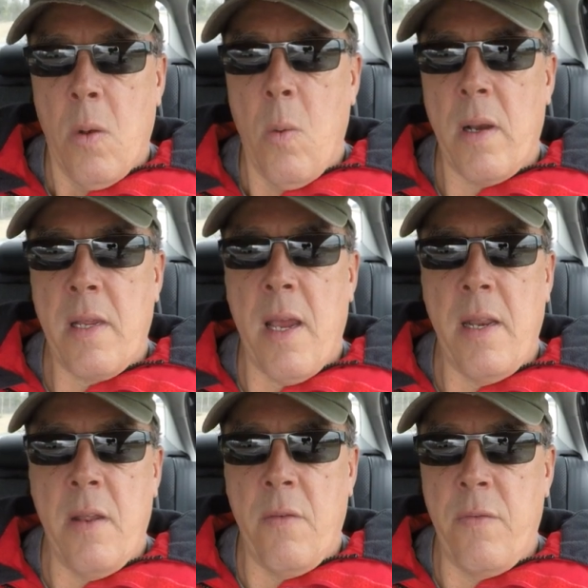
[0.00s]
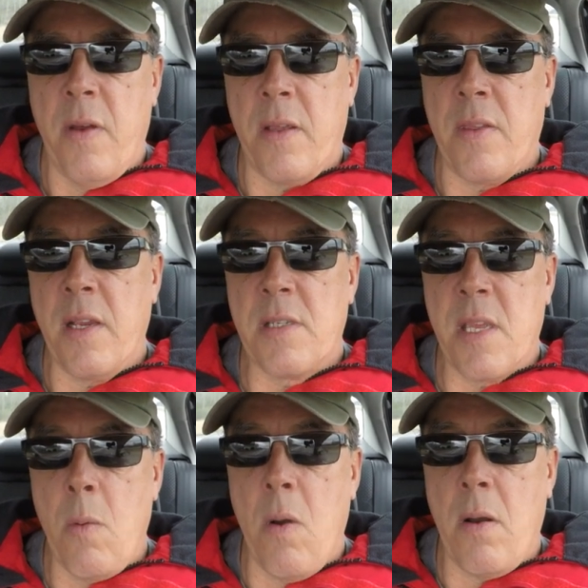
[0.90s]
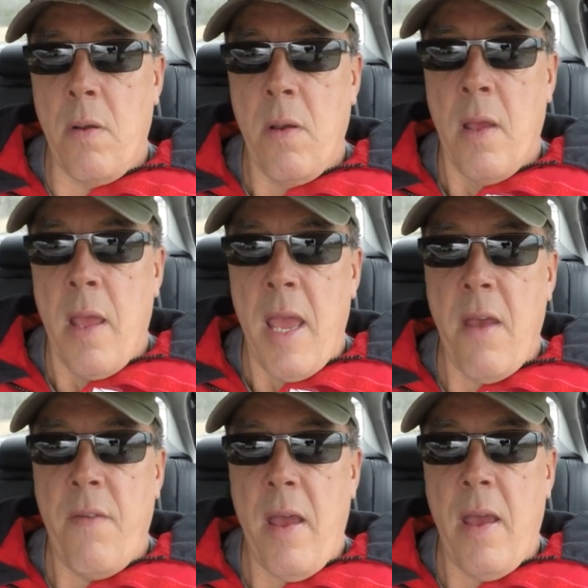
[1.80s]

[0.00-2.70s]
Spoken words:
what kind of things they want to have